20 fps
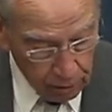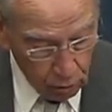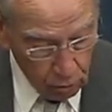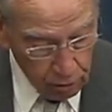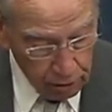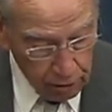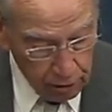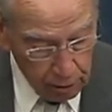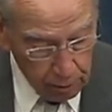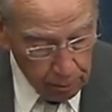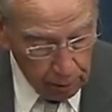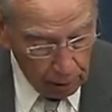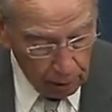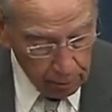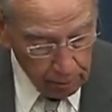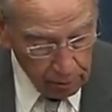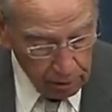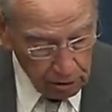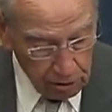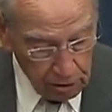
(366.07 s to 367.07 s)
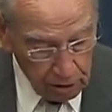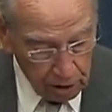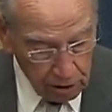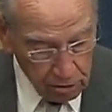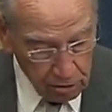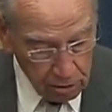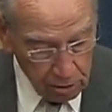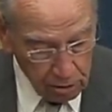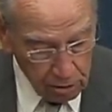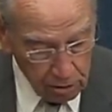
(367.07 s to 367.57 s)
know the Department of
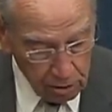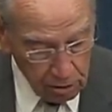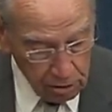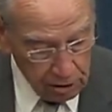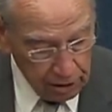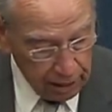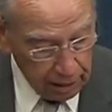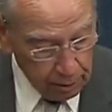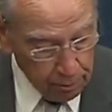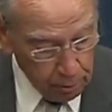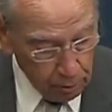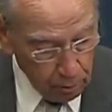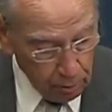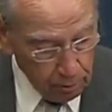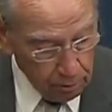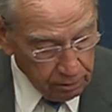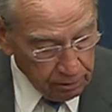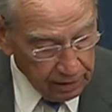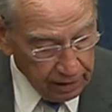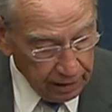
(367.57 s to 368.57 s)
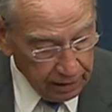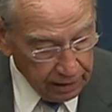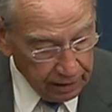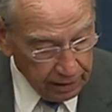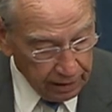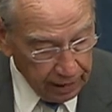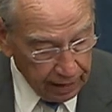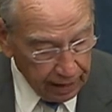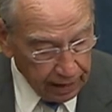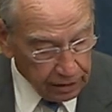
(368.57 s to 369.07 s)
Justice is capable of
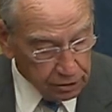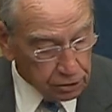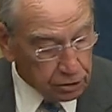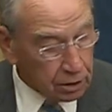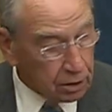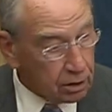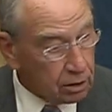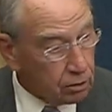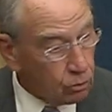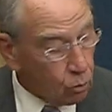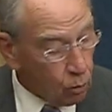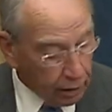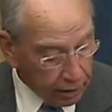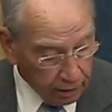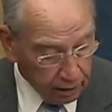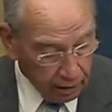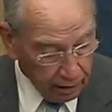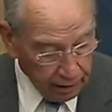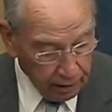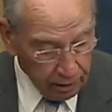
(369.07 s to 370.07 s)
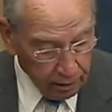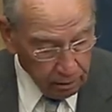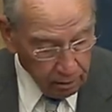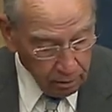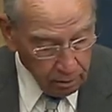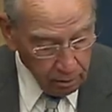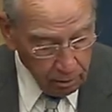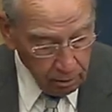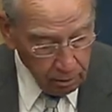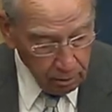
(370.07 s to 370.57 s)
taking action quickly
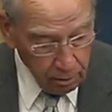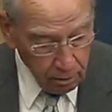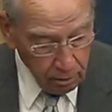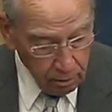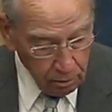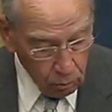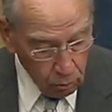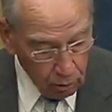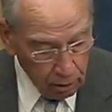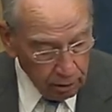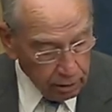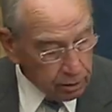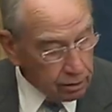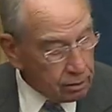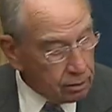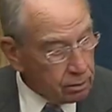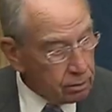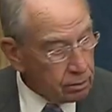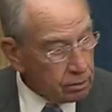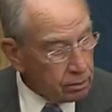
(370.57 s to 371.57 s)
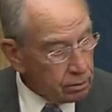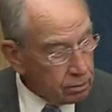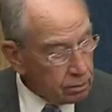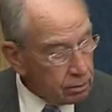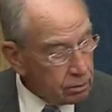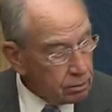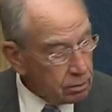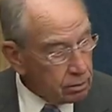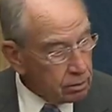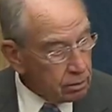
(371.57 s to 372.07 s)
when
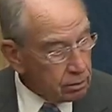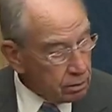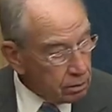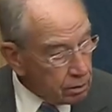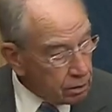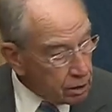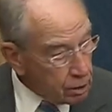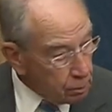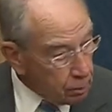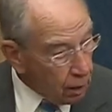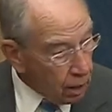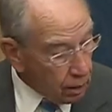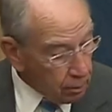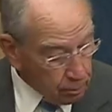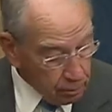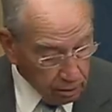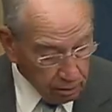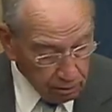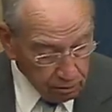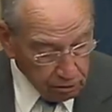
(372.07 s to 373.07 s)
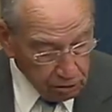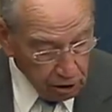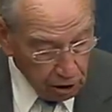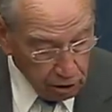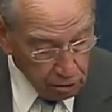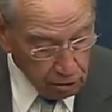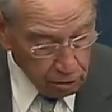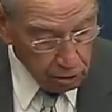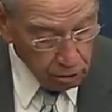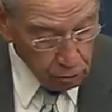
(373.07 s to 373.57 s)
the Department of
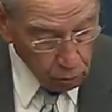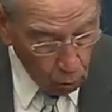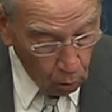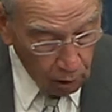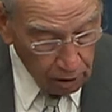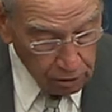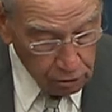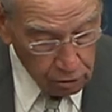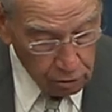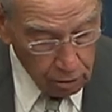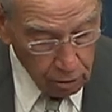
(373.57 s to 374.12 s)
Justice wants